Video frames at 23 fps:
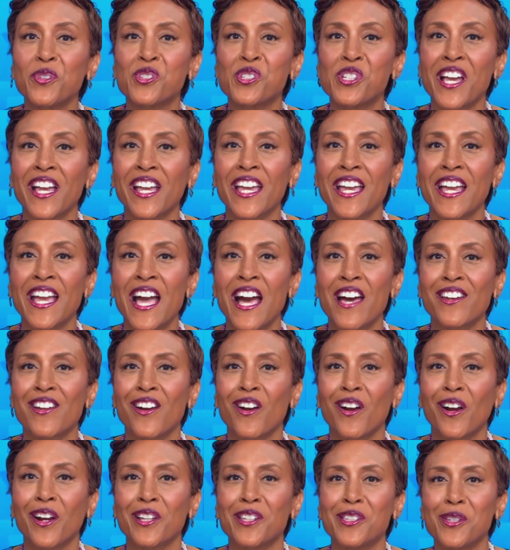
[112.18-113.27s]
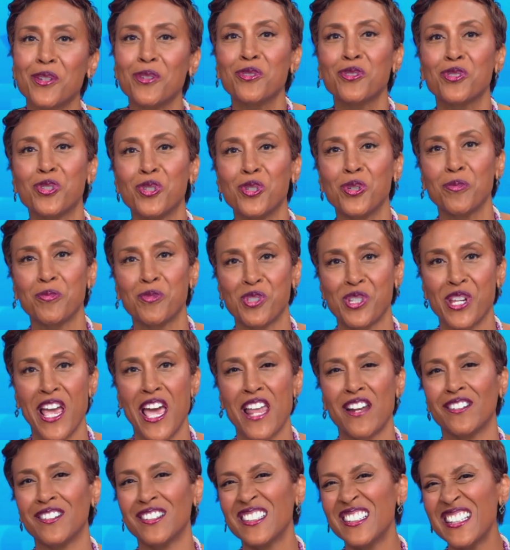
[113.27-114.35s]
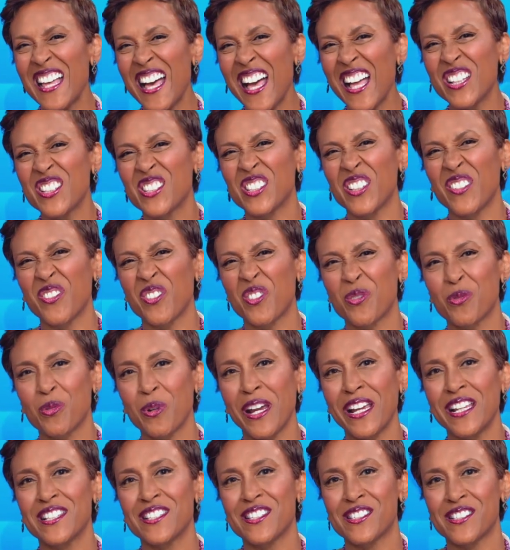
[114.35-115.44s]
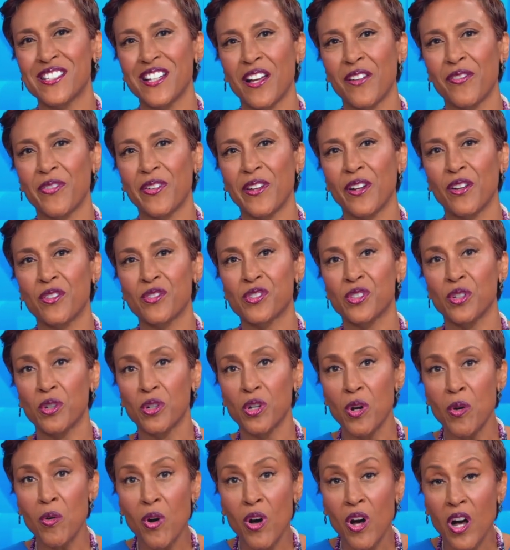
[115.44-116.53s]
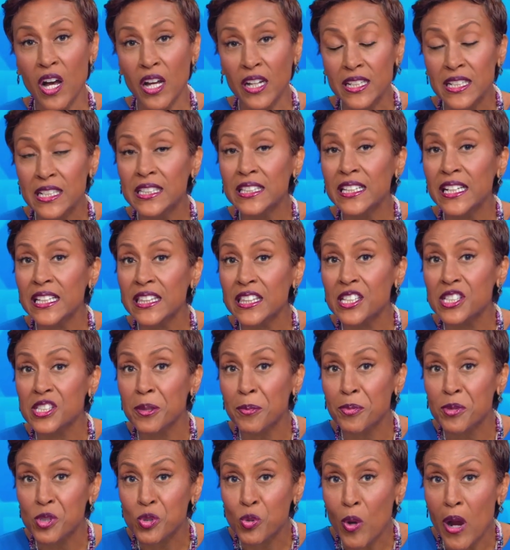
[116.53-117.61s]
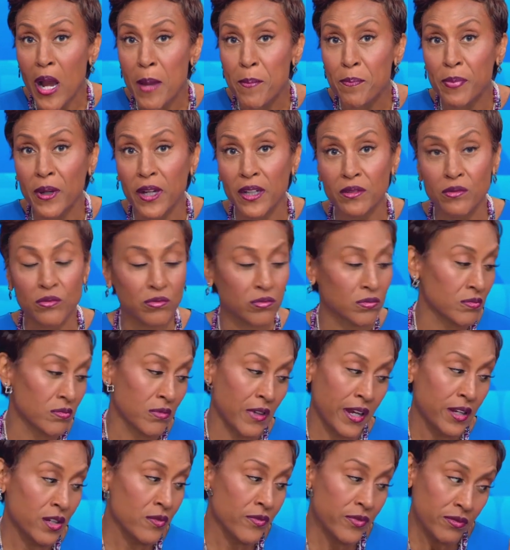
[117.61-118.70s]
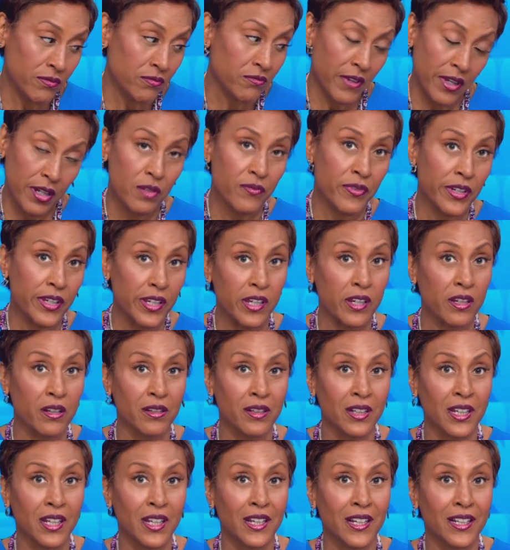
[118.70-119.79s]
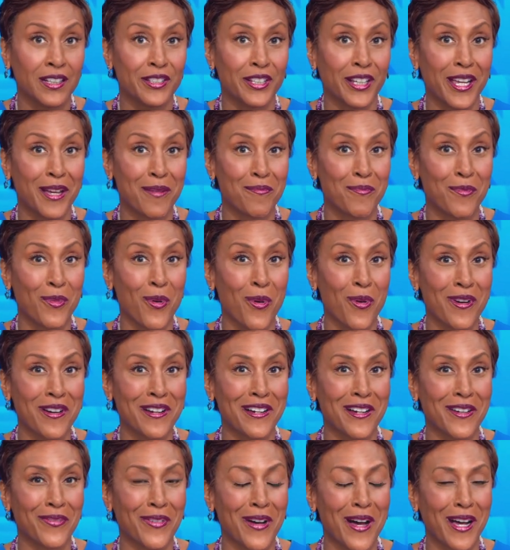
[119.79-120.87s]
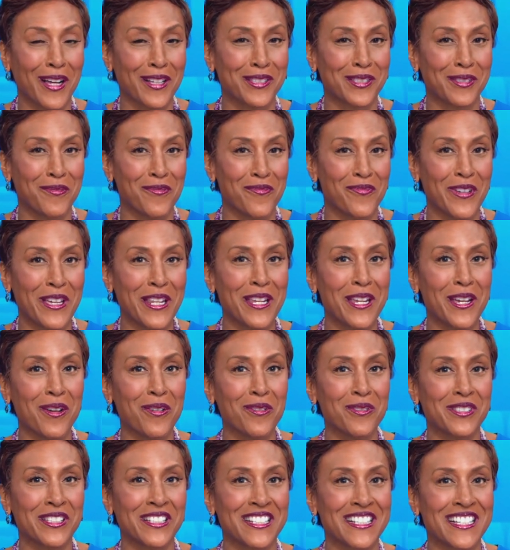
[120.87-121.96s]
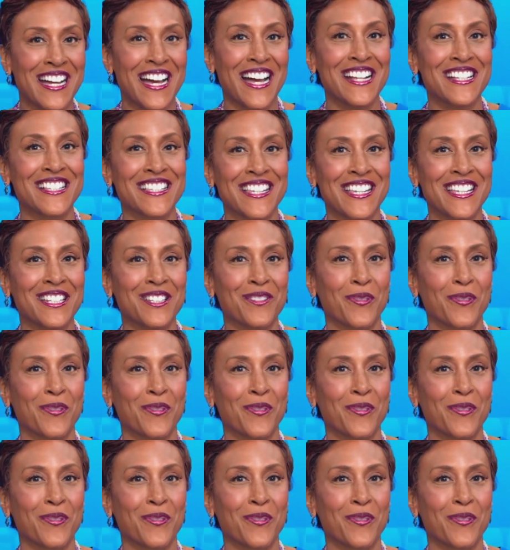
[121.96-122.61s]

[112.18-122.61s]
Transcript: checking out our YouTube channel. Lots of great stuff here. So go on, click the subscribe button right over, right over here to get more of awesome videos and content